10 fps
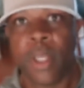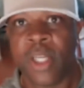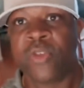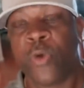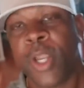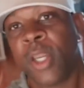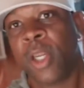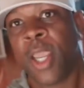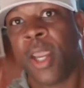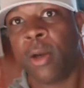This free
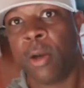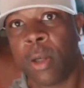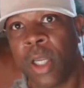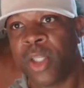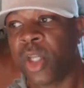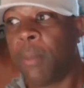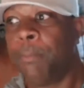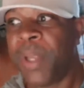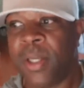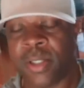indicator is
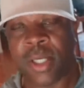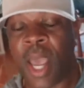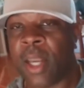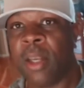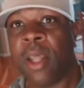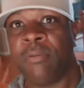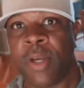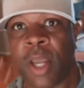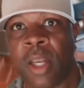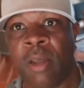a beast. I love
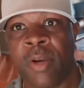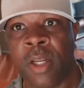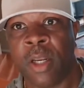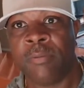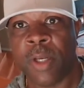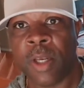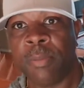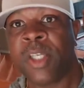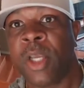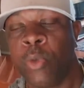it. I love it. I love it. Let
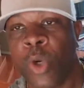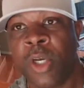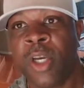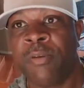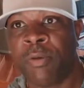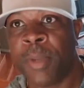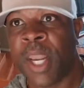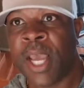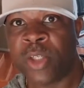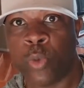me tell you what it did for me
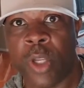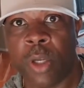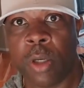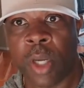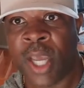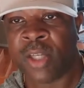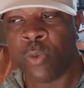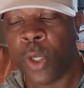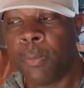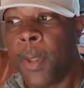last week.
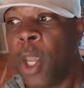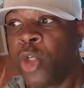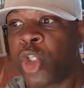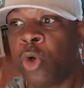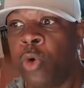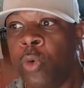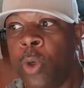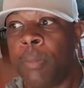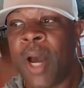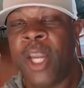
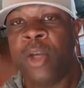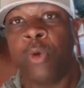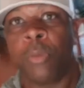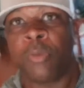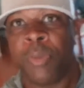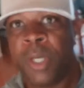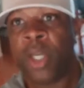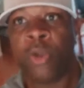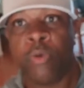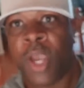So
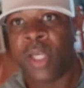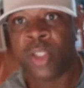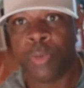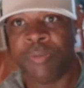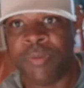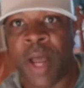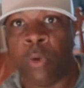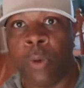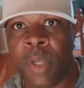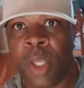many of you guys have been
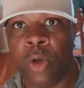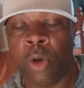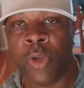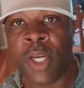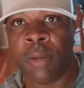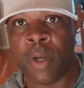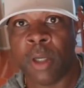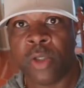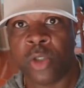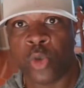following me. You know that I'm
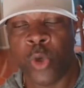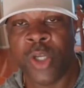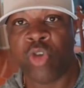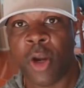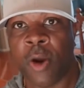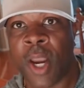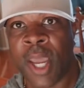a swing trader.